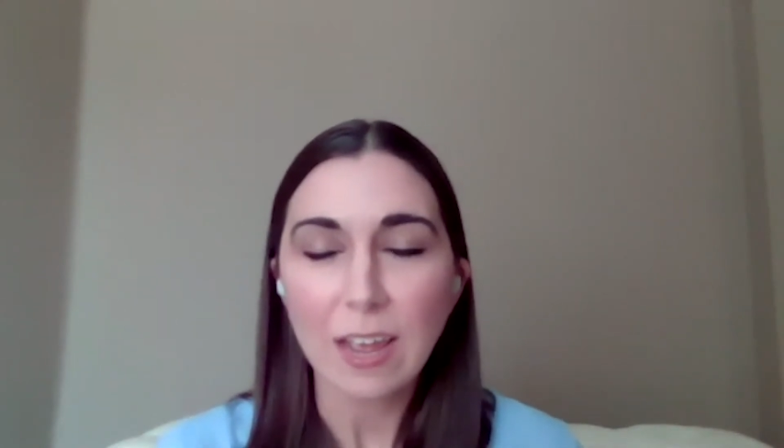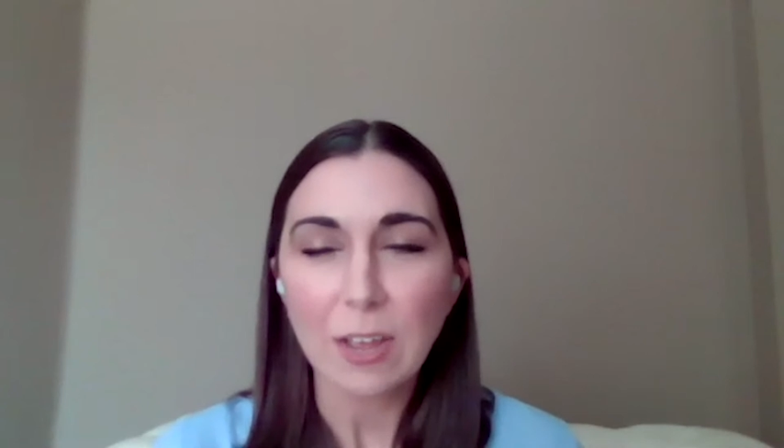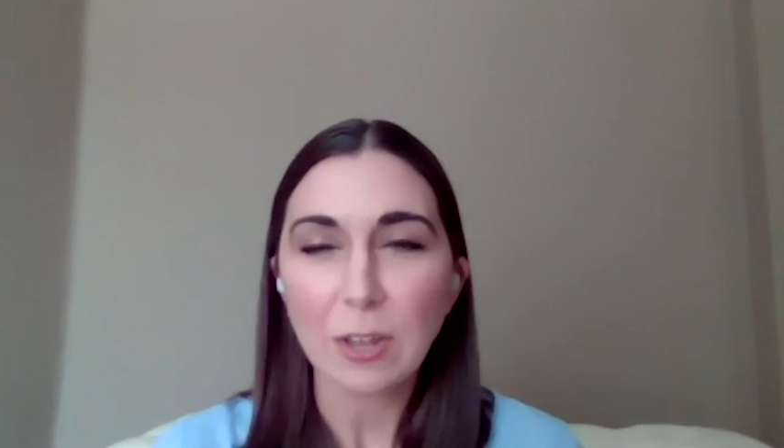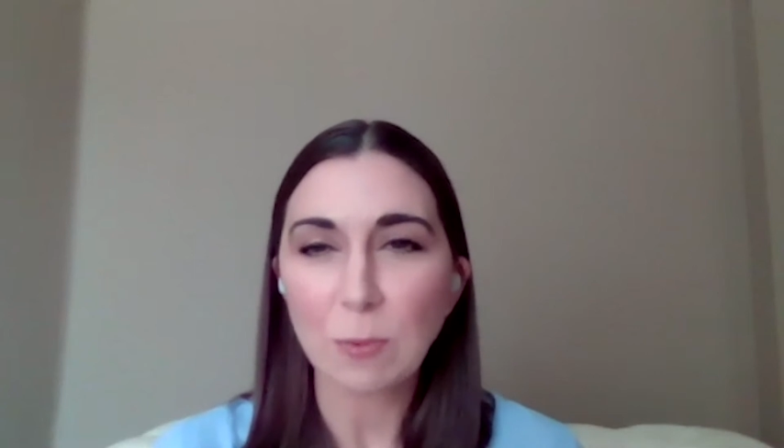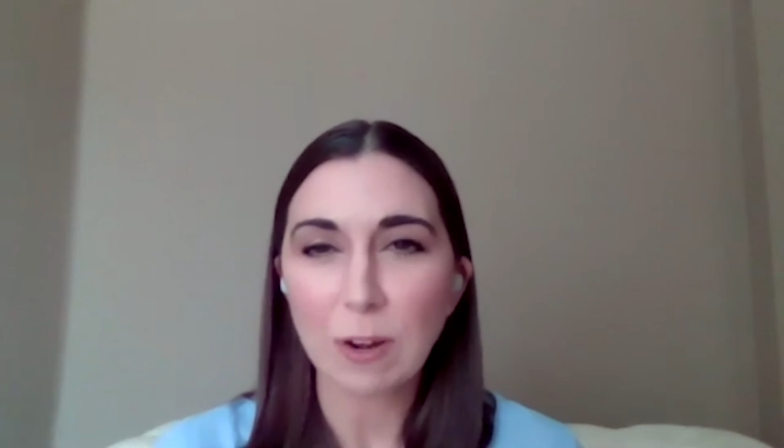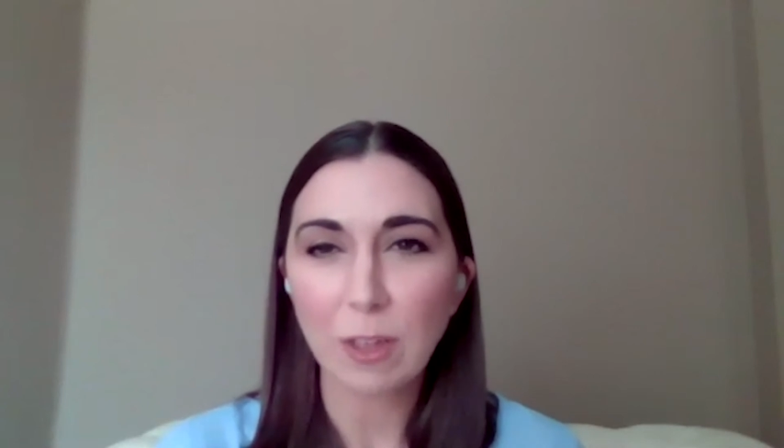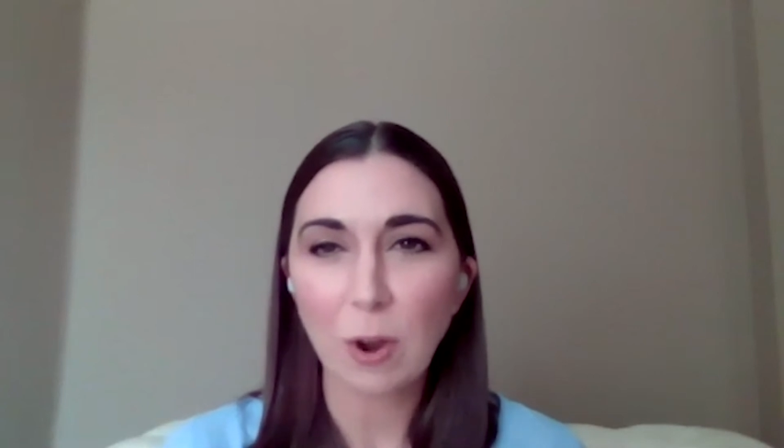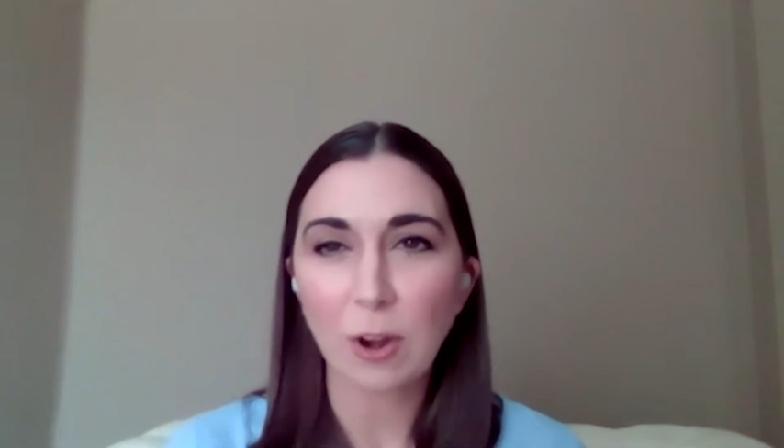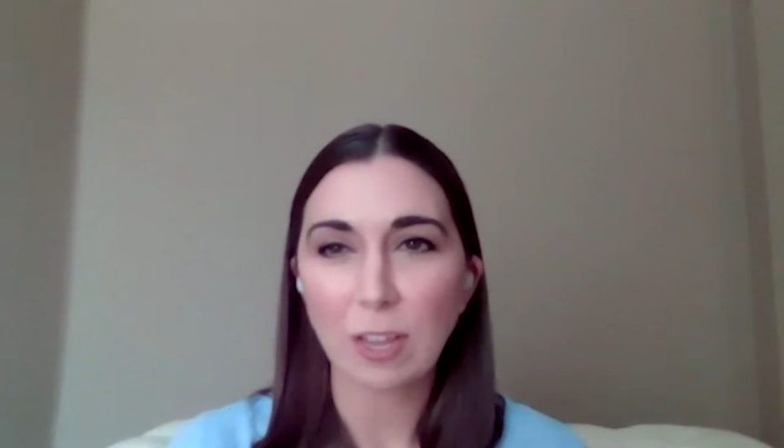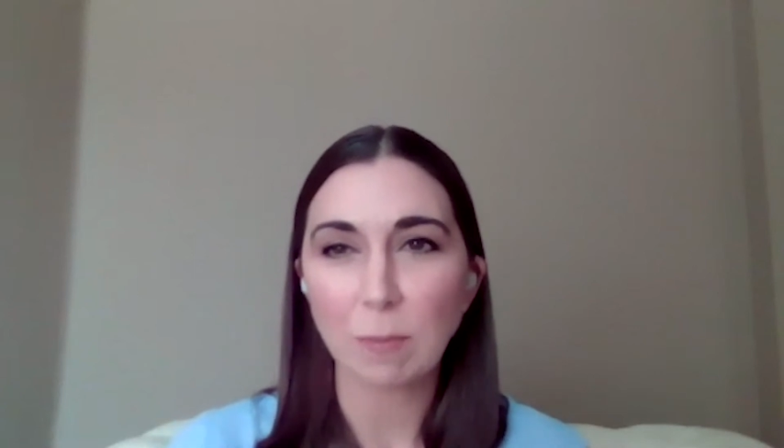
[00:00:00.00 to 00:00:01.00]
one of the
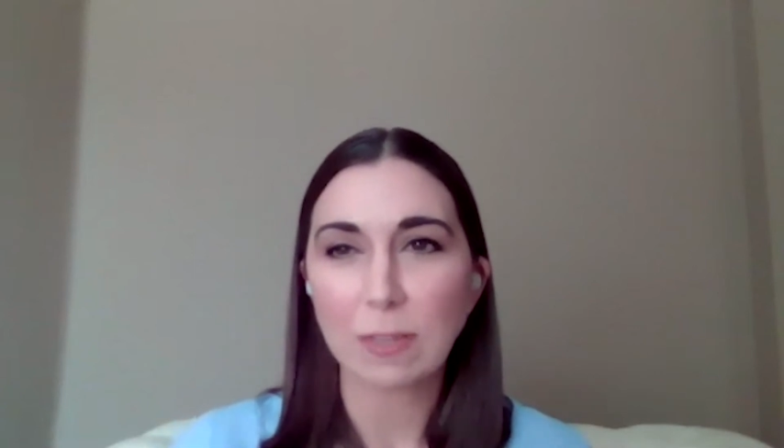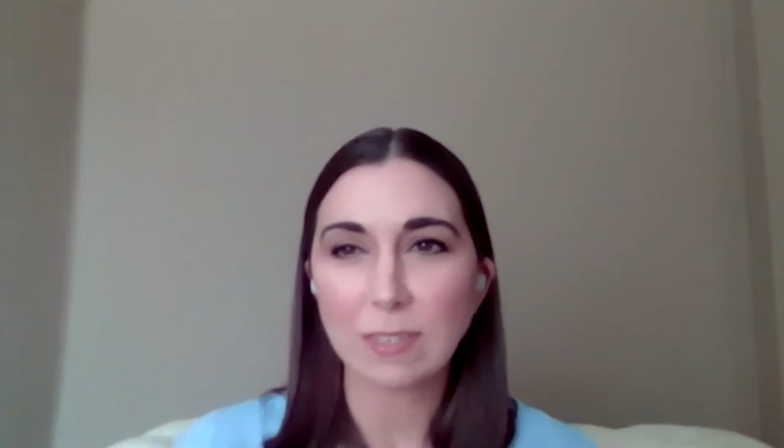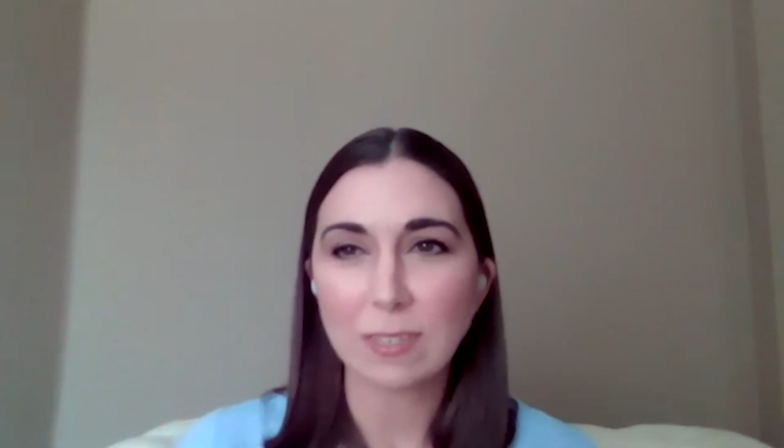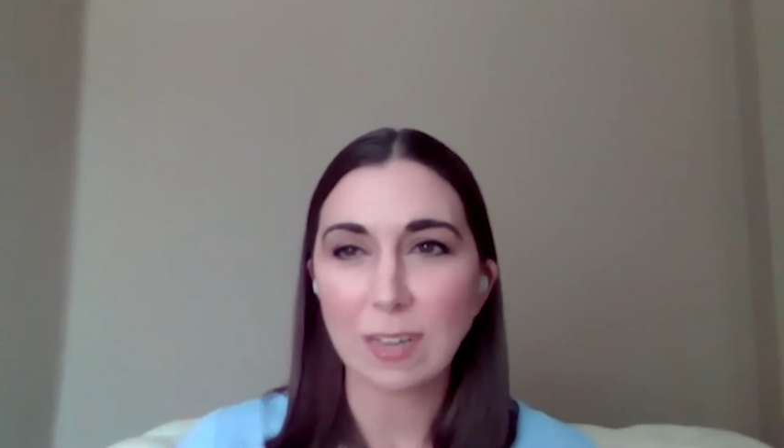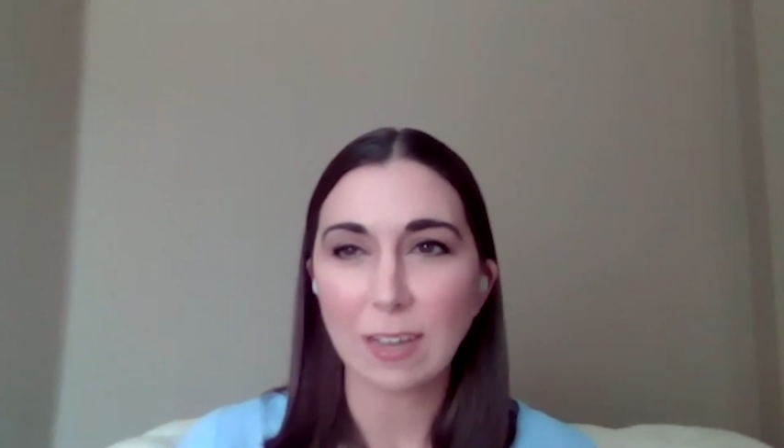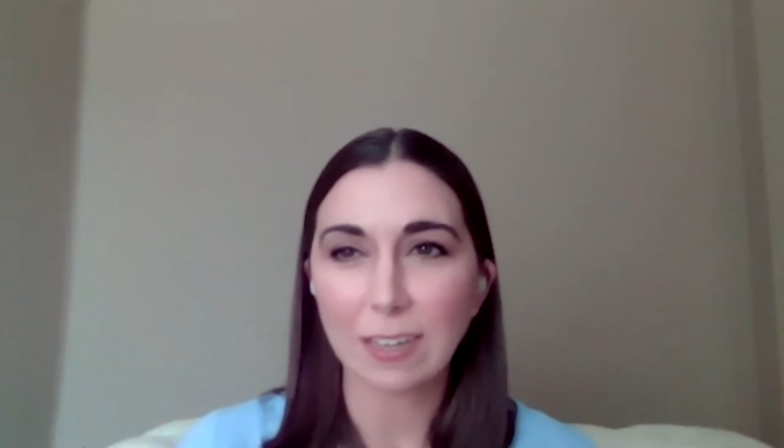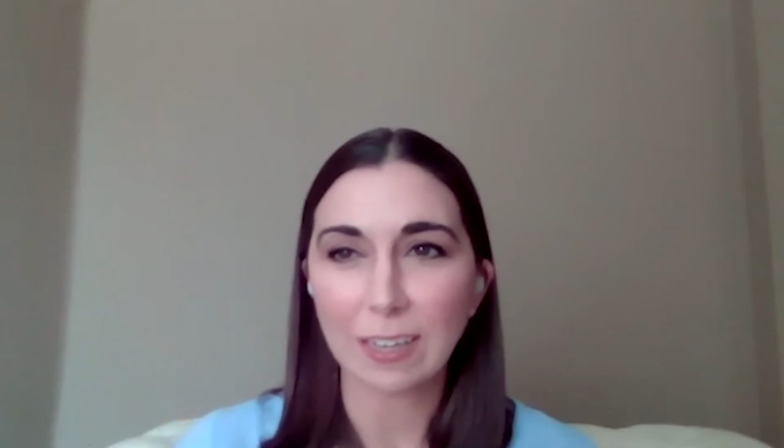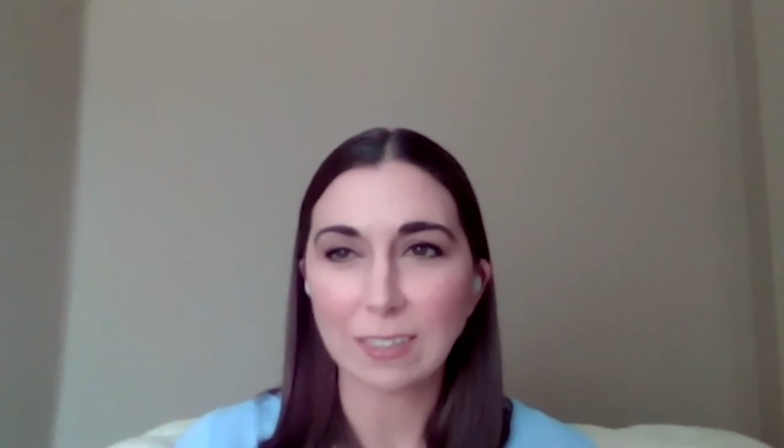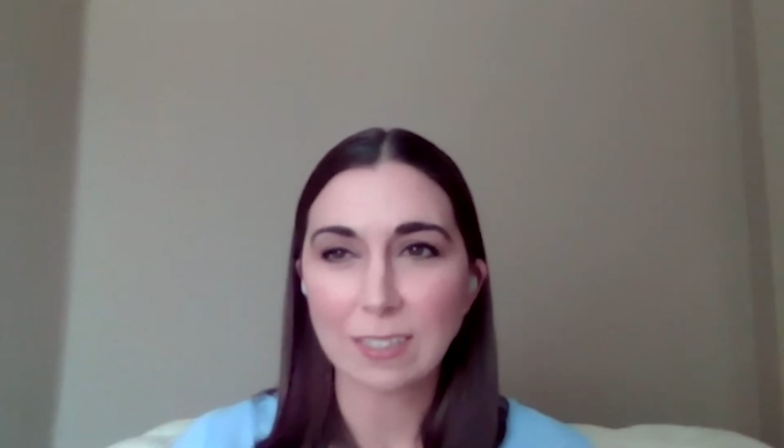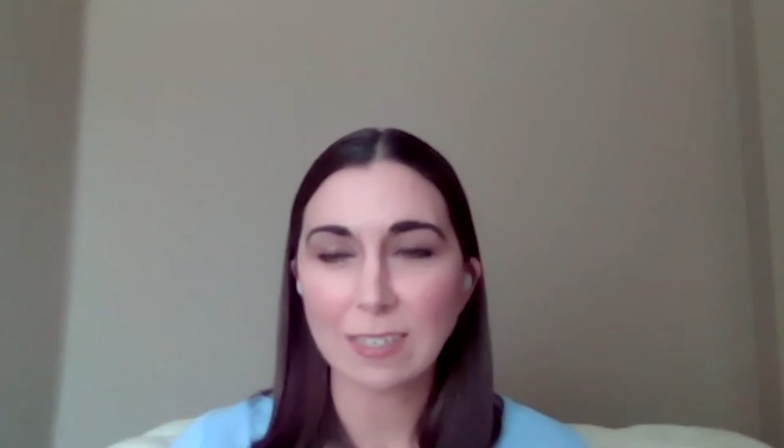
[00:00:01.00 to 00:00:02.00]
arguments
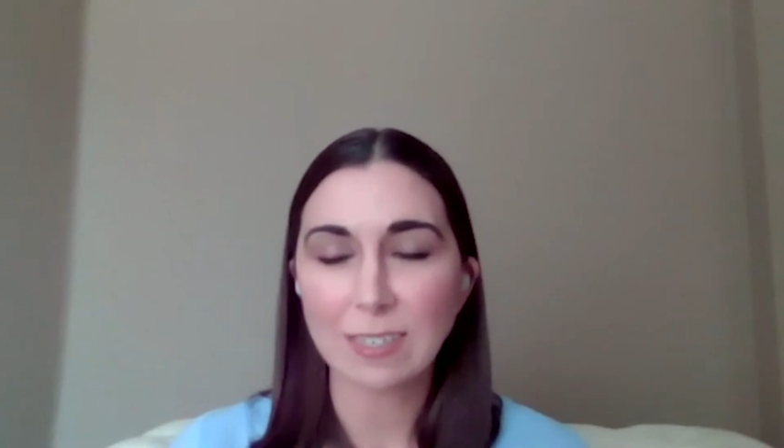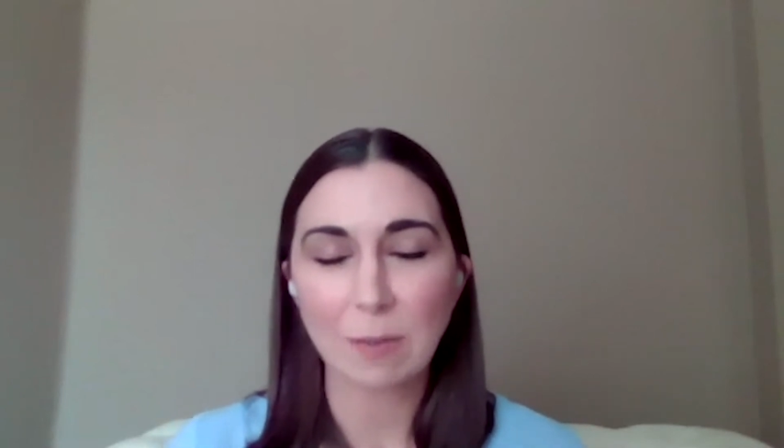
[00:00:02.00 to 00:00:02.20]
against